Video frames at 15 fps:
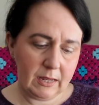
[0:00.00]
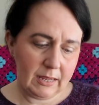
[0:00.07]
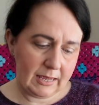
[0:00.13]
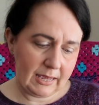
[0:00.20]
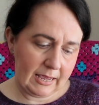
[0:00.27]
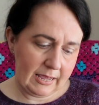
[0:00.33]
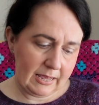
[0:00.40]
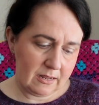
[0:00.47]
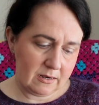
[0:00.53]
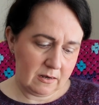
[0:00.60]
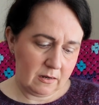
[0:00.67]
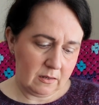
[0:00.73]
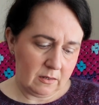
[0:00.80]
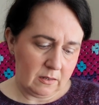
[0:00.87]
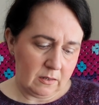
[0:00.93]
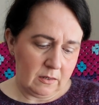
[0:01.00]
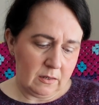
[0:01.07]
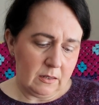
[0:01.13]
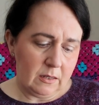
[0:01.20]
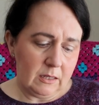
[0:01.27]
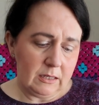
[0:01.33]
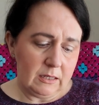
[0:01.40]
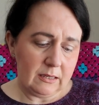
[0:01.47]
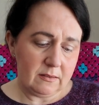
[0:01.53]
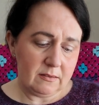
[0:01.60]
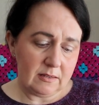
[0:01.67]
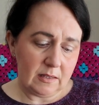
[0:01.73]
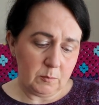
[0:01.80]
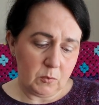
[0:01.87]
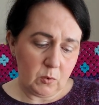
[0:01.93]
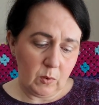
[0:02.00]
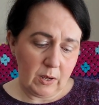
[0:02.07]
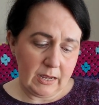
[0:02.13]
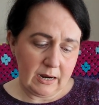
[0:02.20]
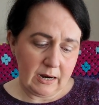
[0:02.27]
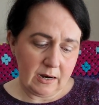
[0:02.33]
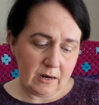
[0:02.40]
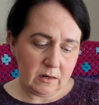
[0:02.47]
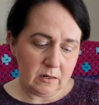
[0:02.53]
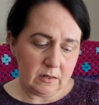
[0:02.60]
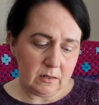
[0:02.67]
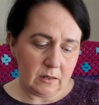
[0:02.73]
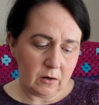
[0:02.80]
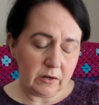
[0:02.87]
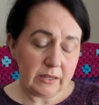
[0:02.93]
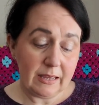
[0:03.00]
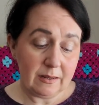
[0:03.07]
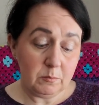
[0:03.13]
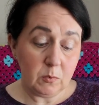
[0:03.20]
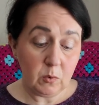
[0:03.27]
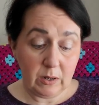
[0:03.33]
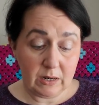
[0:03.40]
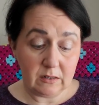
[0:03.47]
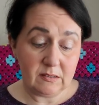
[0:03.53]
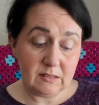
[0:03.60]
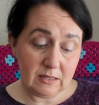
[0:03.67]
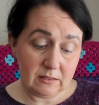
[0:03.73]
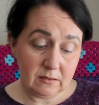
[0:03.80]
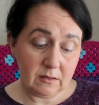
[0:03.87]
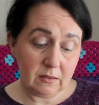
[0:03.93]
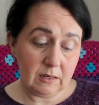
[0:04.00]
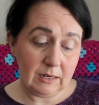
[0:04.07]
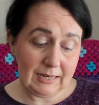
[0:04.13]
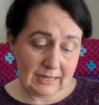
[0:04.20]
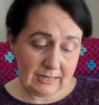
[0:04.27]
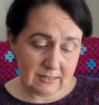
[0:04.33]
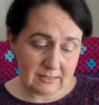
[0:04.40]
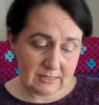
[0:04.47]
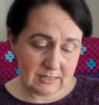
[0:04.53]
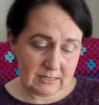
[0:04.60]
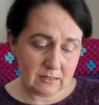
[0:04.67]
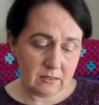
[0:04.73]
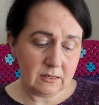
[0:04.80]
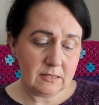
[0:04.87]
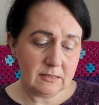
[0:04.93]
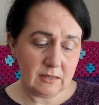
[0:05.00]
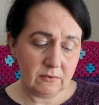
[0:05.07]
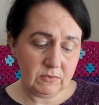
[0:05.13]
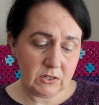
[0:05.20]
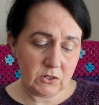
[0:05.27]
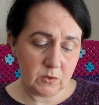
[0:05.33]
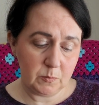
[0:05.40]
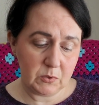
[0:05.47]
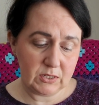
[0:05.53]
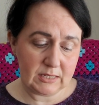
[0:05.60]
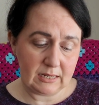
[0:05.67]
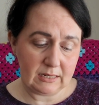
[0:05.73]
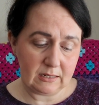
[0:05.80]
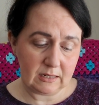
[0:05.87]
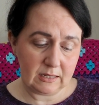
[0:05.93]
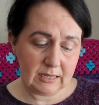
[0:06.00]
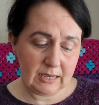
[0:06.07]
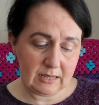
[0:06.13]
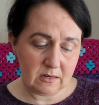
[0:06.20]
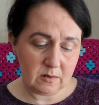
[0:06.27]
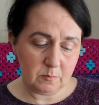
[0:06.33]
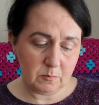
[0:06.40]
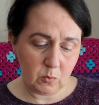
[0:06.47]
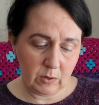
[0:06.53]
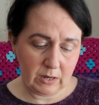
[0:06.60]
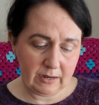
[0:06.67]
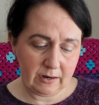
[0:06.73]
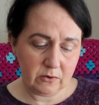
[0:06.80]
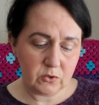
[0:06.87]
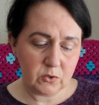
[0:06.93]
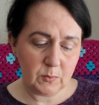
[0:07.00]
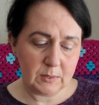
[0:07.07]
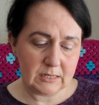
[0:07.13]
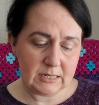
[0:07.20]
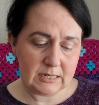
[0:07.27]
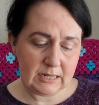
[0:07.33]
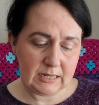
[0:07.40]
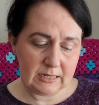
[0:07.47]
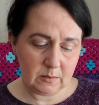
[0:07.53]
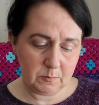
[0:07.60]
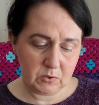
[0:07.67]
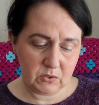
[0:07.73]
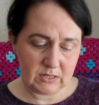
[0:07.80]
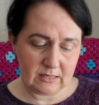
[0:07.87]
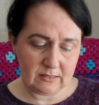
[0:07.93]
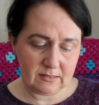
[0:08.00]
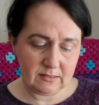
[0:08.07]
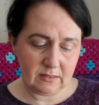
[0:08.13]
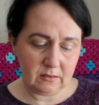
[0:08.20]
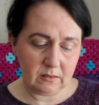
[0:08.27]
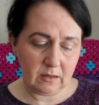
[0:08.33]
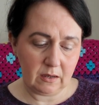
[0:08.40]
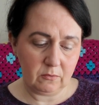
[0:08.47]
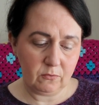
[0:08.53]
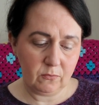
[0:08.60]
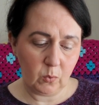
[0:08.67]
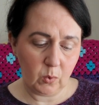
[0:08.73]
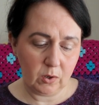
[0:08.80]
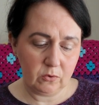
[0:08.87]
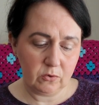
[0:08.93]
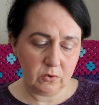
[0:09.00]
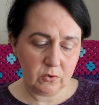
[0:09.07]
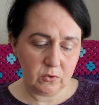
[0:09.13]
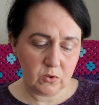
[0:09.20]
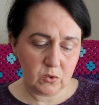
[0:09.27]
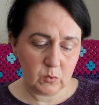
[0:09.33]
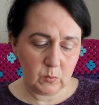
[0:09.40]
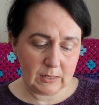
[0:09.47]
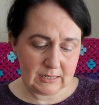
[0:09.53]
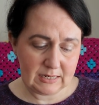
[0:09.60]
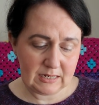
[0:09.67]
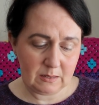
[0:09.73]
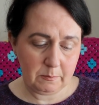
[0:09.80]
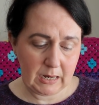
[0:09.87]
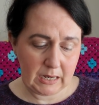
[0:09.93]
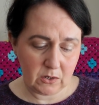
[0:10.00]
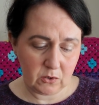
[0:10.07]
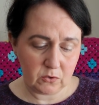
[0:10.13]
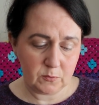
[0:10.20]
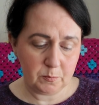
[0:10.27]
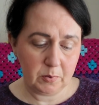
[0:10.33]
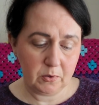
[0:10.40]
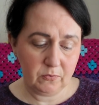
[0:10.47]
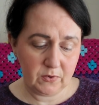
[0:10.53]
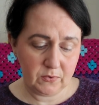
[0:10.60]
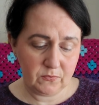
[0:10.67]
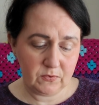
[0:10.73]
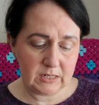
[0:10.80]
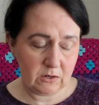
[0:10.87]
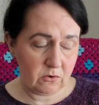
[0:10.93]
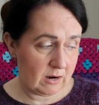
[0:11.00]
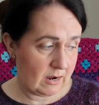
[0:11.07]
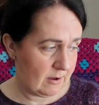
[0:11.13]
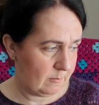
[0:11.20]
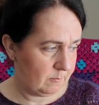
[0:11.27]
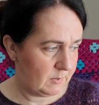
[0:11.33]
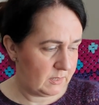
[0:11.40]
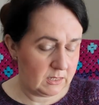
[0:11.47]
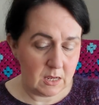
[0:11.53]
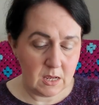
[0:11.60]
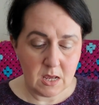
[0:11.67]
again, kid silk mohair or kid mohair silk lace, 72% kid mohair, 28% silk, and 420 meters per 50 grams.